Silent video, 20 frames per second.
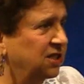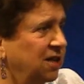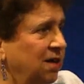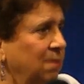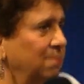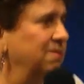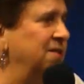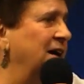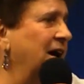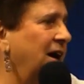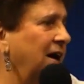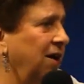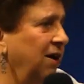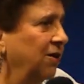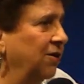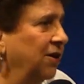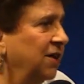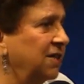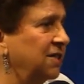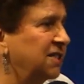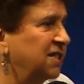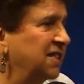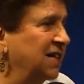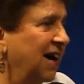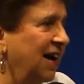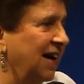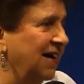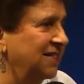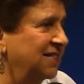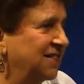comes out of your
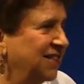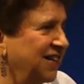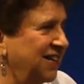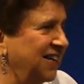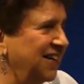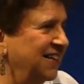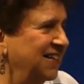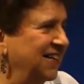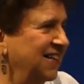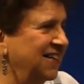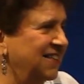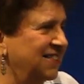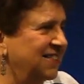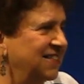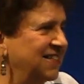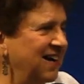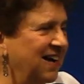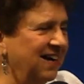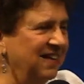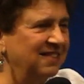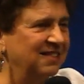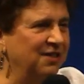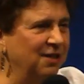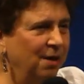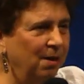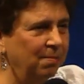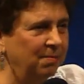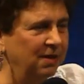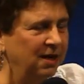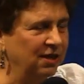insides. It's not
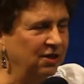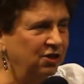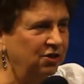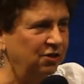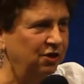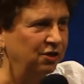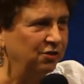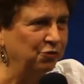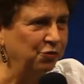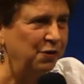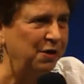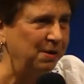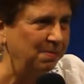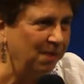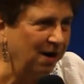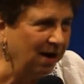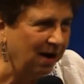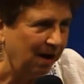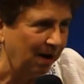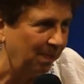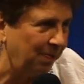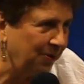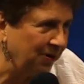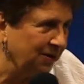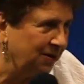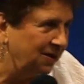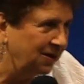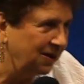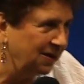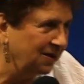something that you can dream up,
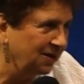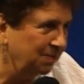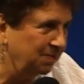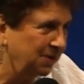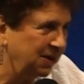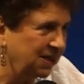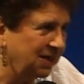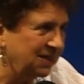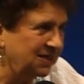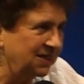because